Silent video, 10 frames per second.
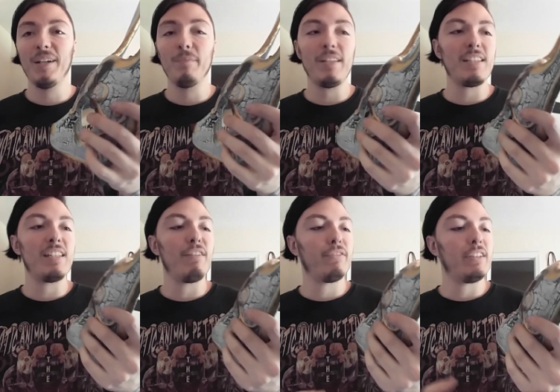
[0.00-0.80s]
This is
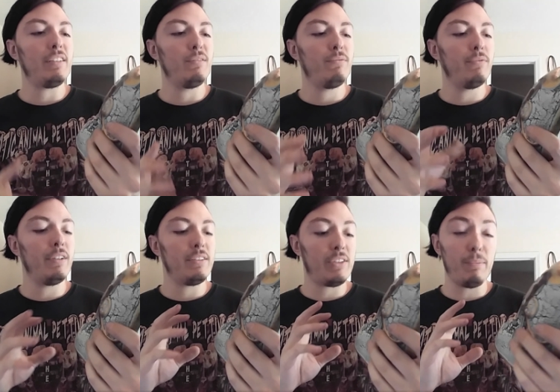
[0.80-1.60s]
definitely
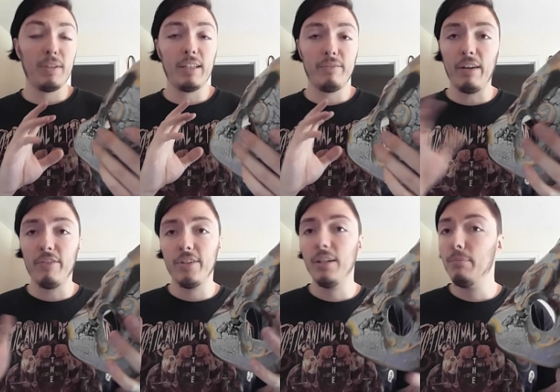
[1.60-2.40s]
something I've
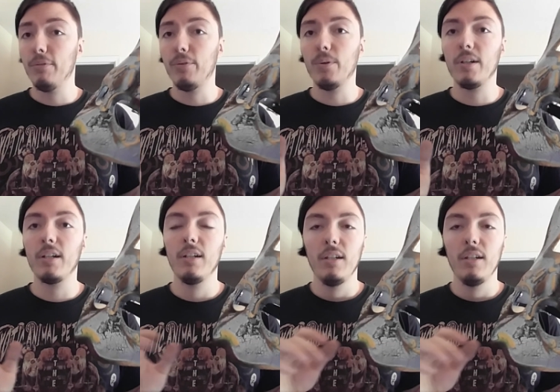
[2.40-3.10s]
never done before.